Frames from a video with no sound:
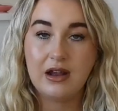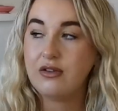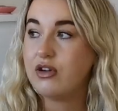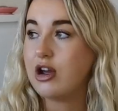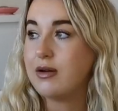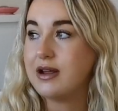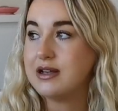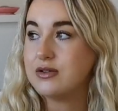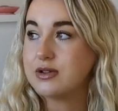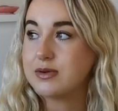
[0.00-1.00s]
if you're going
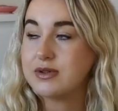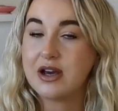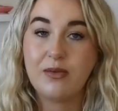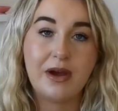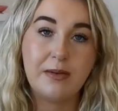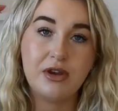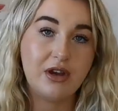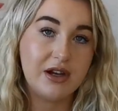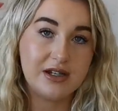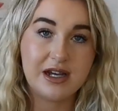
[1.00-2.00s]
in hospital to have a baby, you
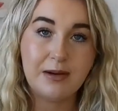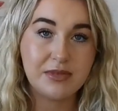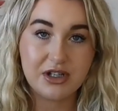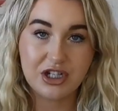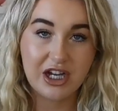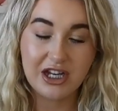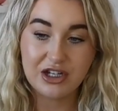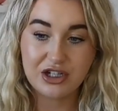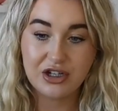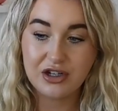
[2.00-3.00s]
can adapt and
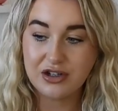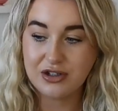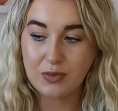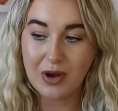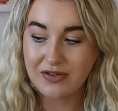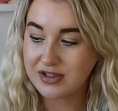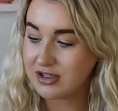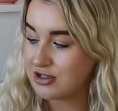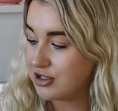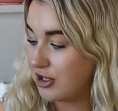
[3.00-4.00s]
change and do whatever
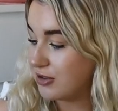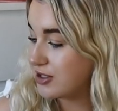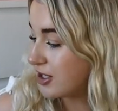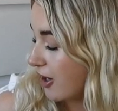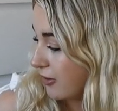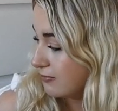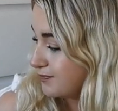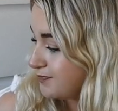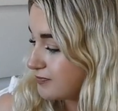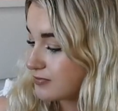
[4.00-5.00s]
suits you. So
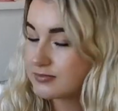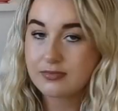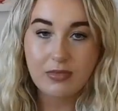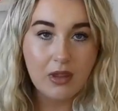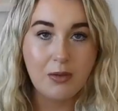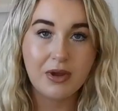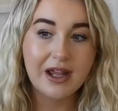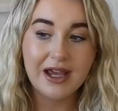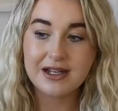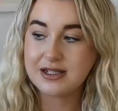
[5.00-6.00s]
I'm going to
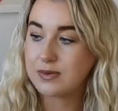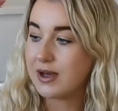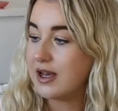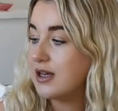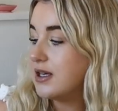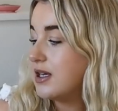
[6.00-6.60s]
get into it.